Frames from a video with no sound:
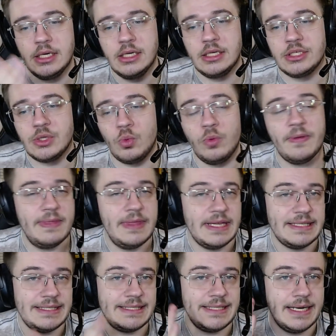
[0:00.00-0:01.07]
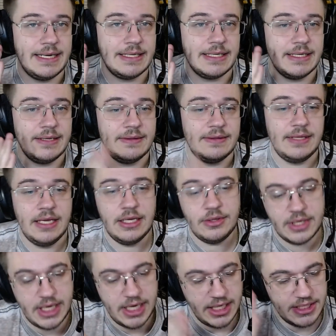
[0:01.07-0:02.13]
So with that said, thank you
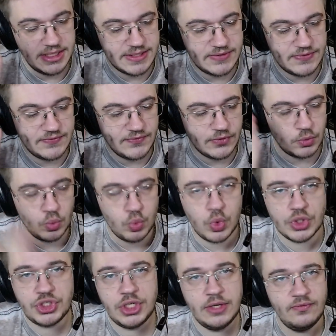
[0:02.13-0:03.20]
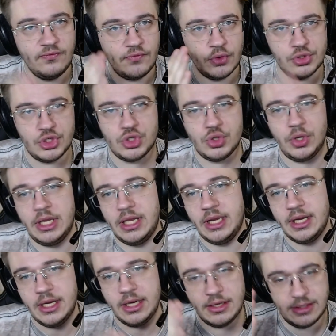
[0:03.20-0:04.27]
guys for watching, for
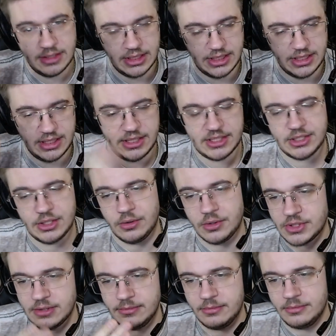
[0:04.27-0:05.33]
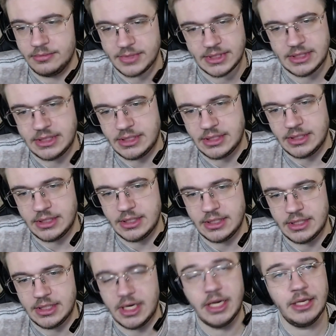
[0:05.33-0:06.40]
joining this awesome
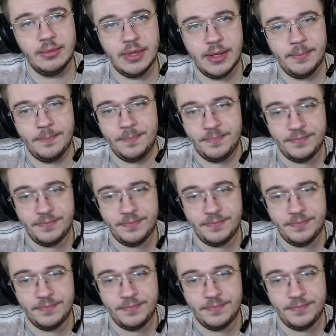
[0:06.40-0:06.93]
anime.